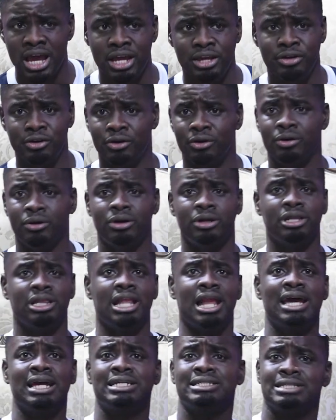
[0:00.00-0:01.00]
Your
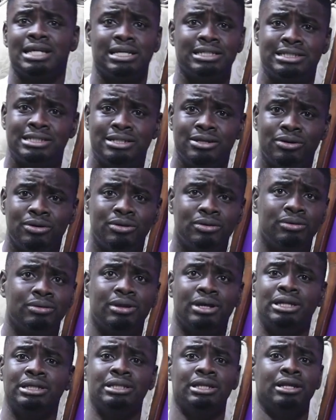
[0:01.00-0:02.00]
likes are still
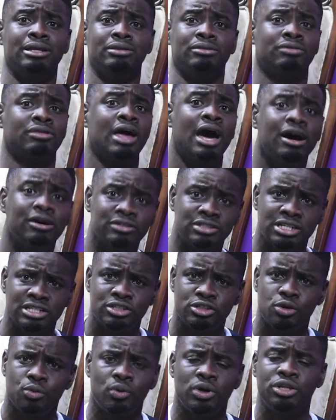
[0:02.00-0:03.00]
in the
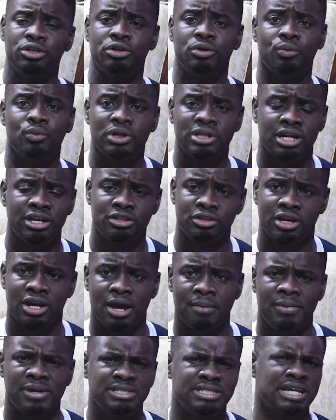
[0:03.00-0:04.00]
thousands. So what you, what are you talking
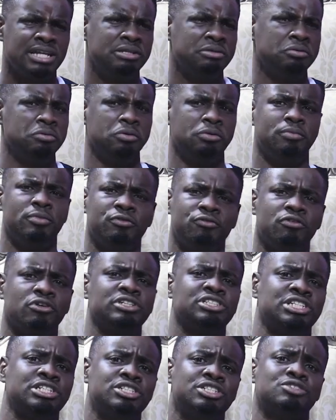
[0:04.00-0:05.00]
about? I said no. Before
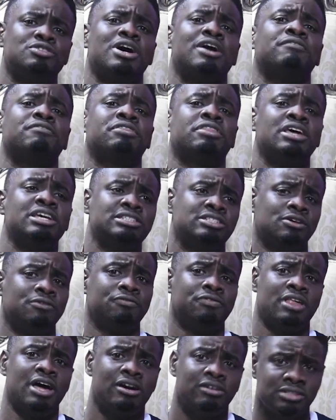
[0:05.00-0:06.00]
she used to have tens of
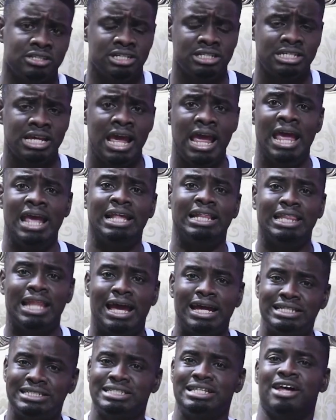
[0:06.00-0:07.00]
thousands in
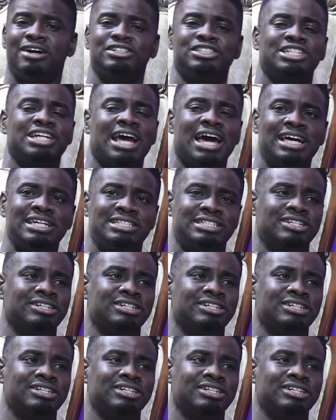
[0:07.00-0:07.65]
likes. Now she has